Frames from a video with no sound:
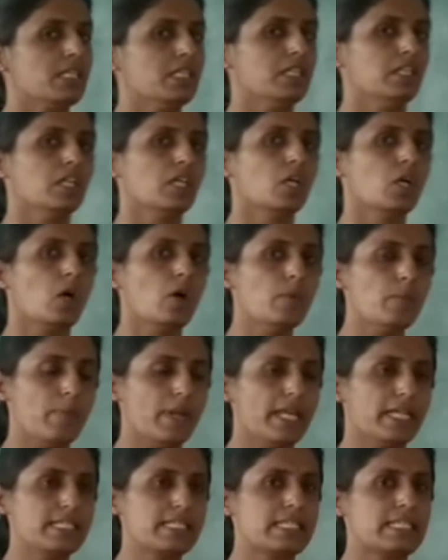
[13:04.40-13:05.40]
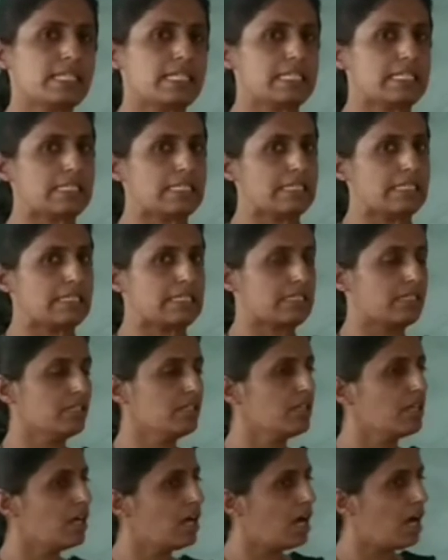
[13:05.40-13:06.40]
in the complex is written
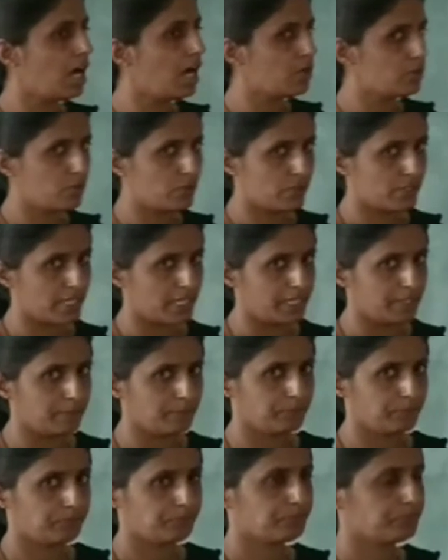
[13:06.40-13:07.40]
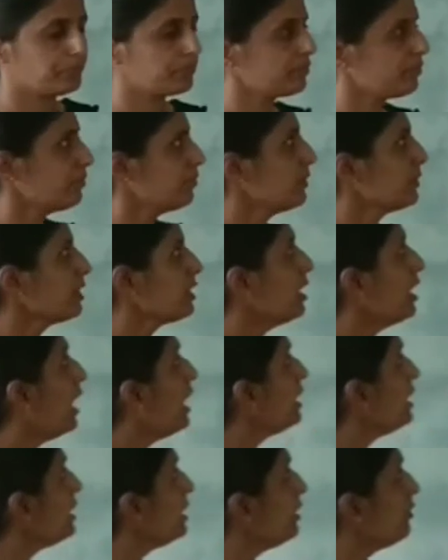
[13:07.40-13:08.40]
outside,
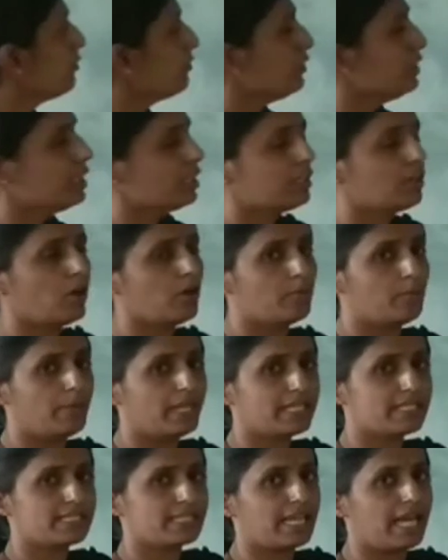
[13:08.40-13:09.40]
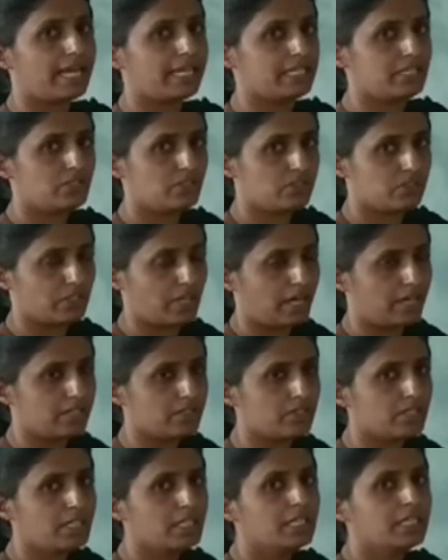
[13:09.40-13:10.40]
and if the complex carries
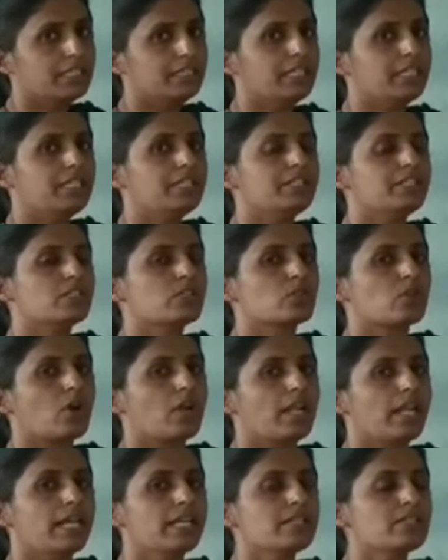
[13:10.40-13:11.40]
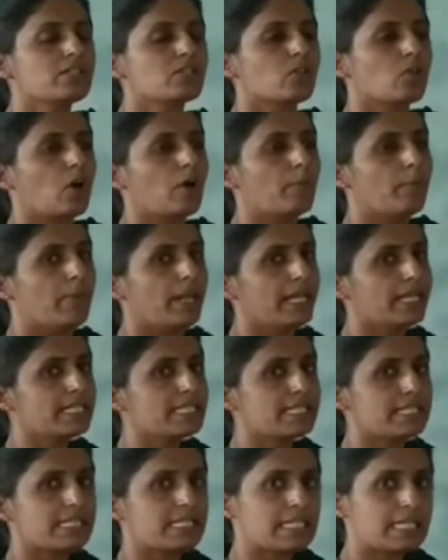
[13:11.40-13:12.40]
charge, then it is called as complex
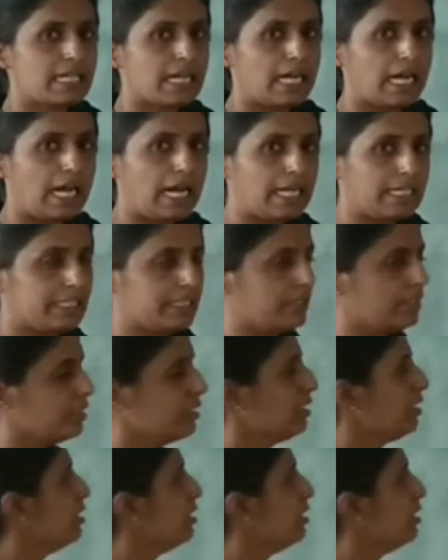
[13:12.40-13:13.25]
ion.